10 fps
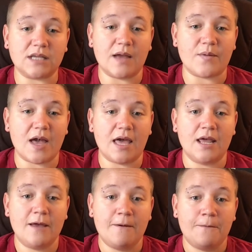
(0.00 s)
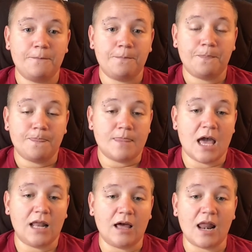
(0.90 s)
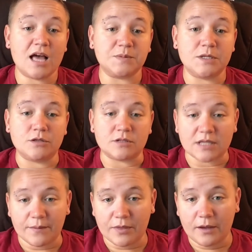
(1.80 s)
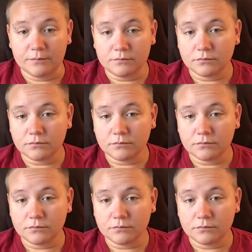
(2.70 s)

iPad that allows me to do the same thing.